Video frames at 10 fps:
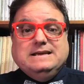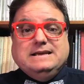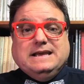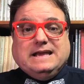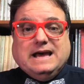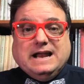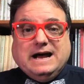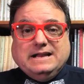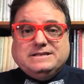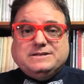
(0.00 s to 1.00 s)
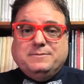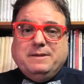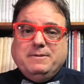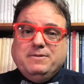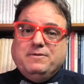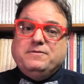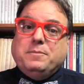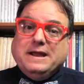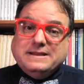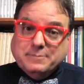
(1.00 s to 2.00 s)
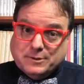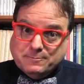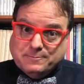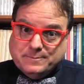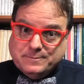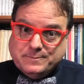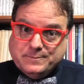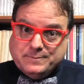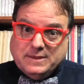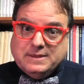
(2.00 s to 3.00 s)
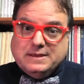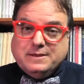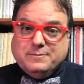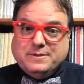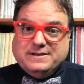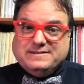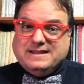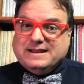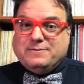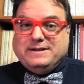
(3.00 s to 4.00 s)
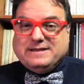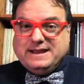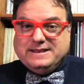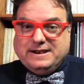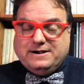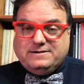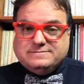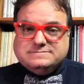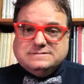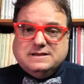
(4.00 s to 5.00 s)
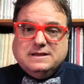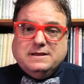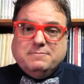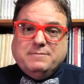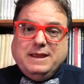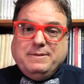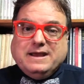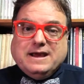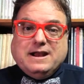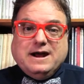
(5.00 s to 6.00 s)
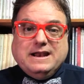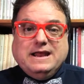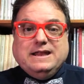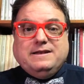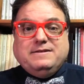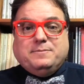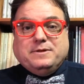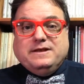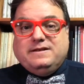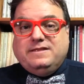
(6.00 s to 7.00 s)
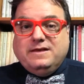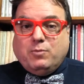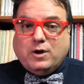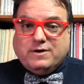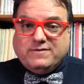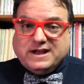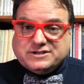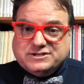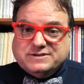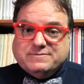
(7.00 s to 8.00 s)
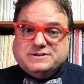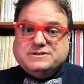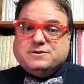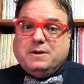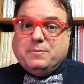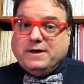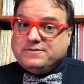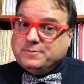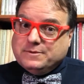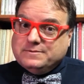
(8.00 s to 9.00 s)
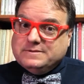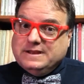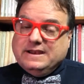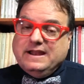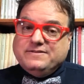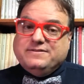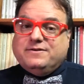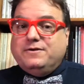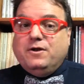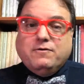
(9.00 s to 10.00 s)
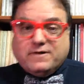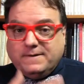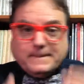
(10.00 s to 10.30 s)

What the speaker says: It got hot, so maybe there was a plankton bloom. But it's not like a red tide in there. Maybe it got hot and it depleted the water of oxygen, which is quite possible. And it hasn't turned over